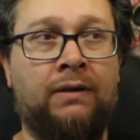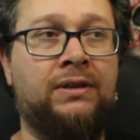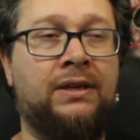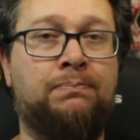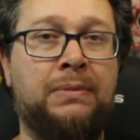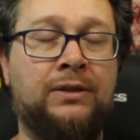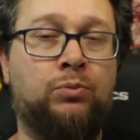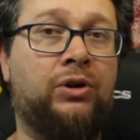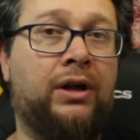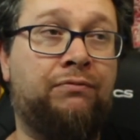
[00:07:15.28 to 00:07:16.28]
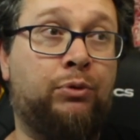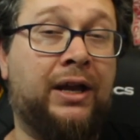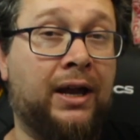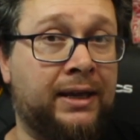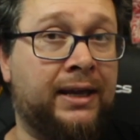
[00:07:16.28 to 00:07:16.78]
If this means we're if we're
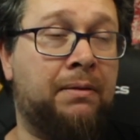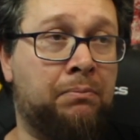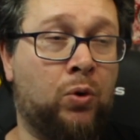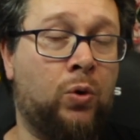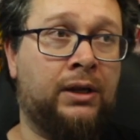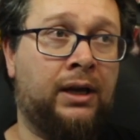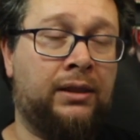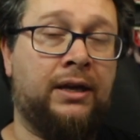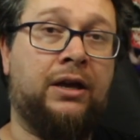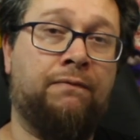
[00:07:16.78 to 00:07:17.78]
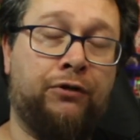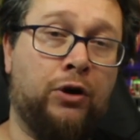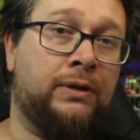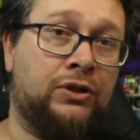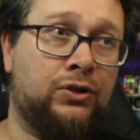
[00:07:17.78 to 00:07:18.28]
gonna get more and they
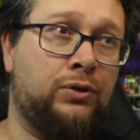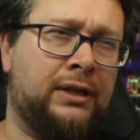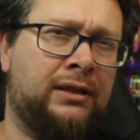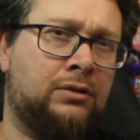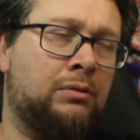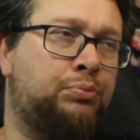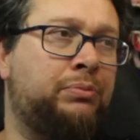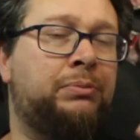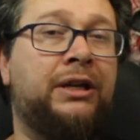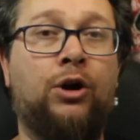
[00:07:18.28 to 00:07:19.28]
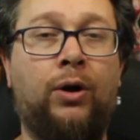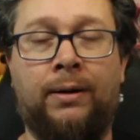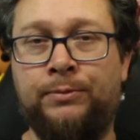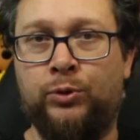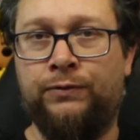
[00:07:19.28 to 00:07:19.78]
confirm it soon, then this will probably go up to a